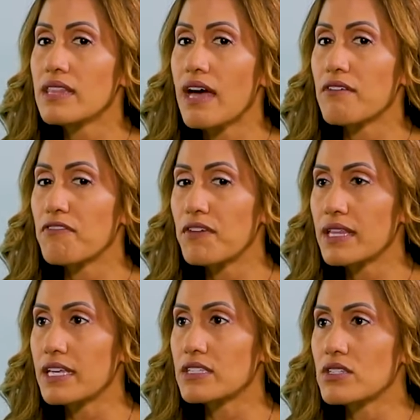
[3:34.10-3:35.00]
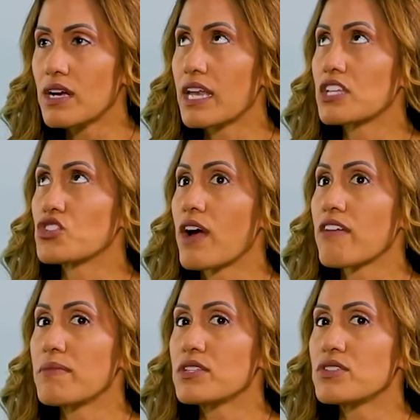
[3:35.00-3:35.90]
feeling to kind of drive
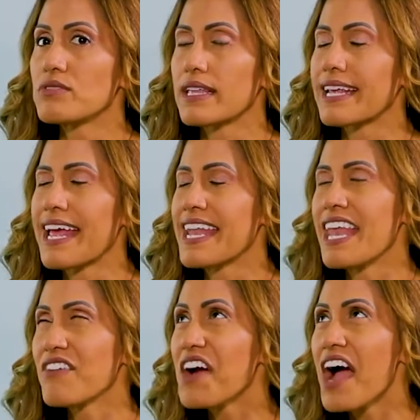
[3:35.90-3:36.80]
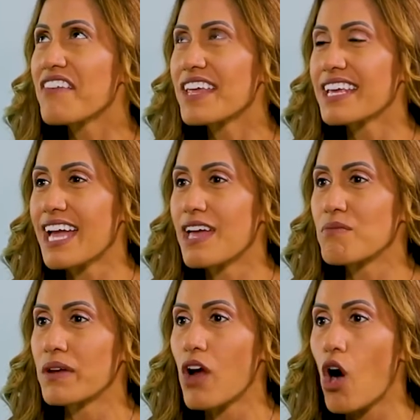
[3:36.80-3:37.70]
me to never have that again,
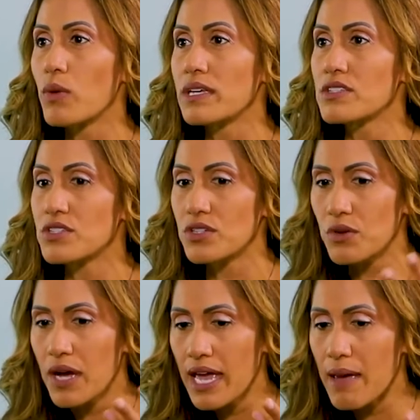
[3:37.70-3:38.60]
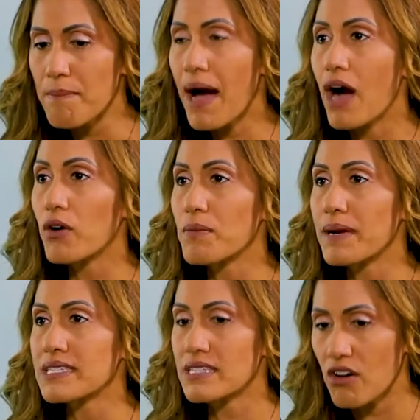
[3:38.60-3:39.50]
but always to empower
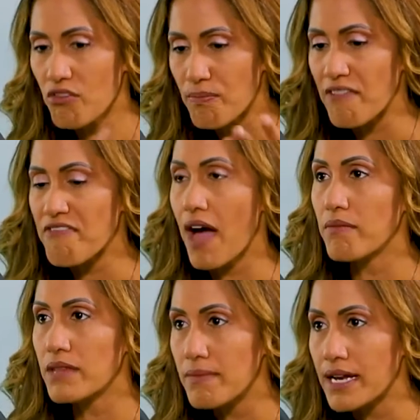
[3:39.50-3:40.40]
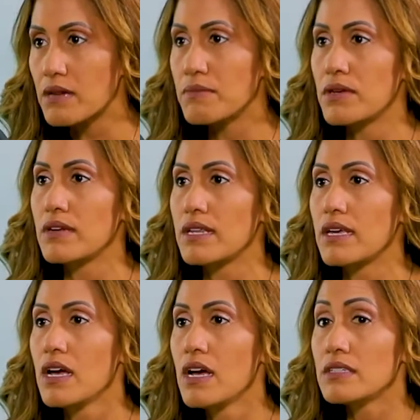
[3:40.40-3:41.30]
myself, my family, my community,
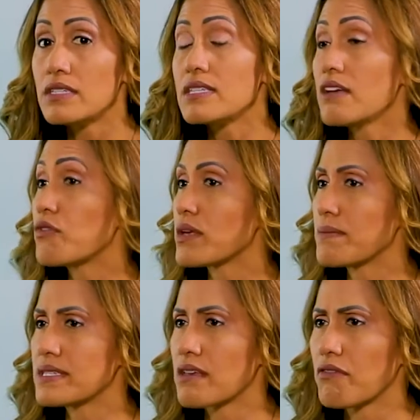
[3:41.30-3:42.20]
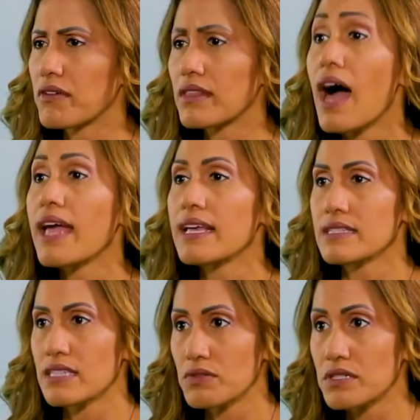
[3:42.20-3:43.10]
to see if we can be self-reliant,
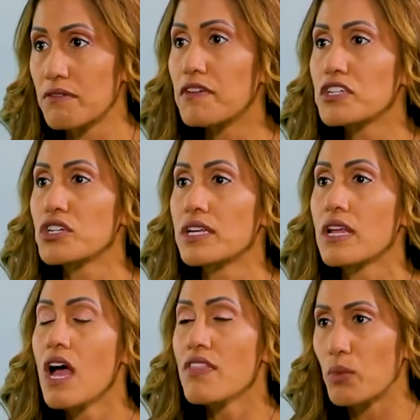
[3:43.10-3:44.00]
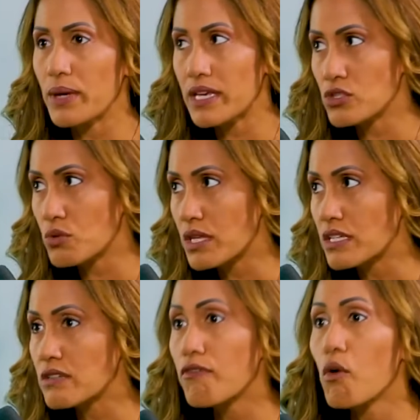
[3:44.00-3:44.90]
self-sufficient, that we can do things
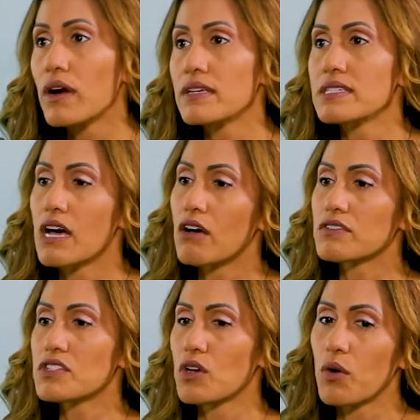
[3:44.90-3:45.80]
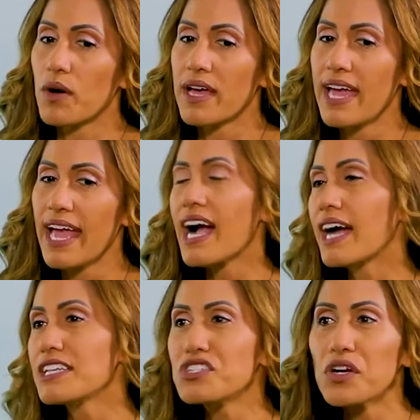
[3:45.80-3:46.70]
for ourselves. So it kind
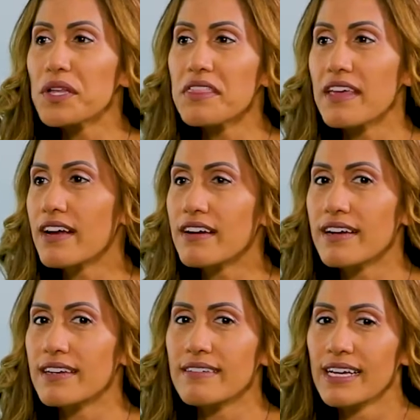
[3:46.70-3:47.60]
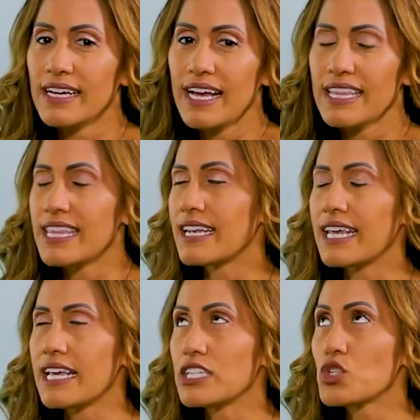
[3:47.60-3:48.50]
of started there. And then
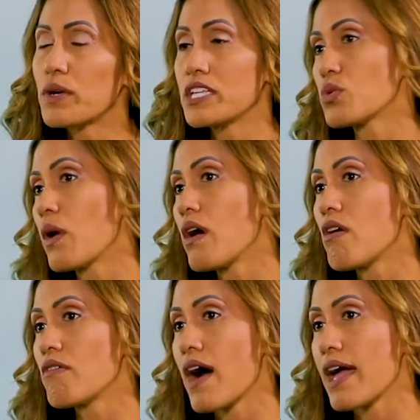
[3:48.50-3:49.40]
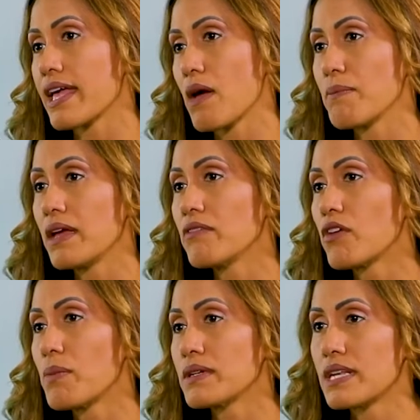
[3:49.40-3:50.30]
in 2012, I campaigned for a
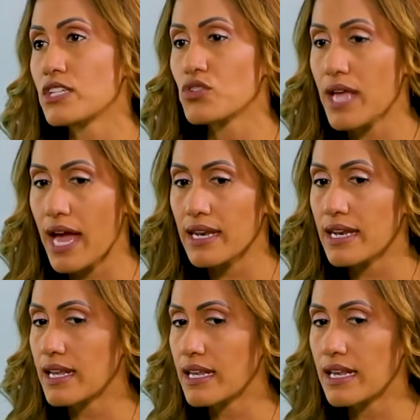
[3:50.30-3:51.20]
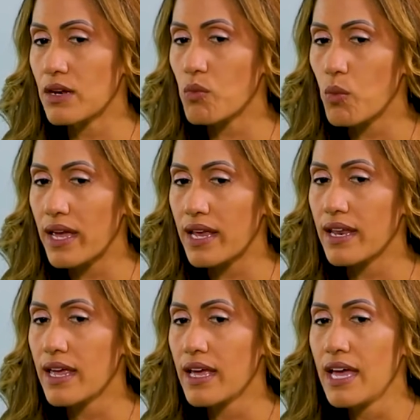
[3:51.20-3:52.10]
presidential candidate. He didn't win.
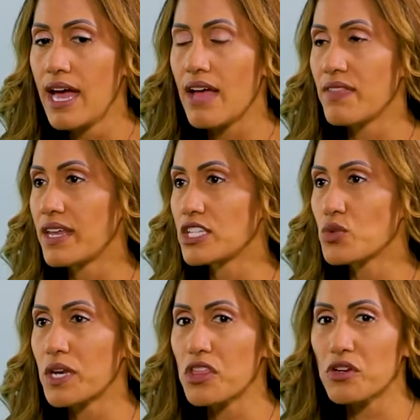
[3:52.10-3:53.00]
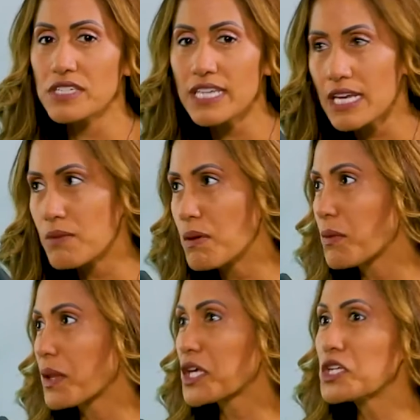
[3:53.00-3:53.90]
And then in 2013, people
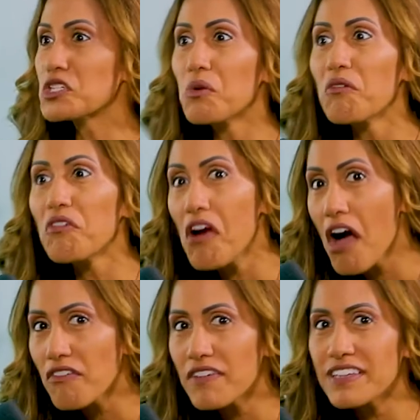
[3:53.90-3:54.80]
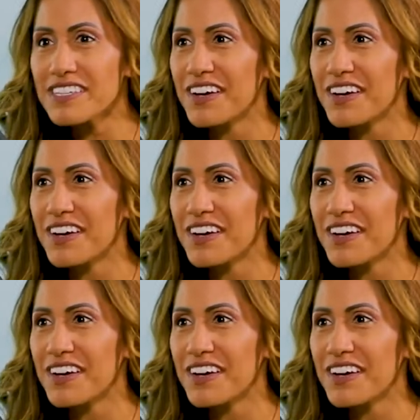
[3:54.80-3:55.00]
were like, you should run for office. I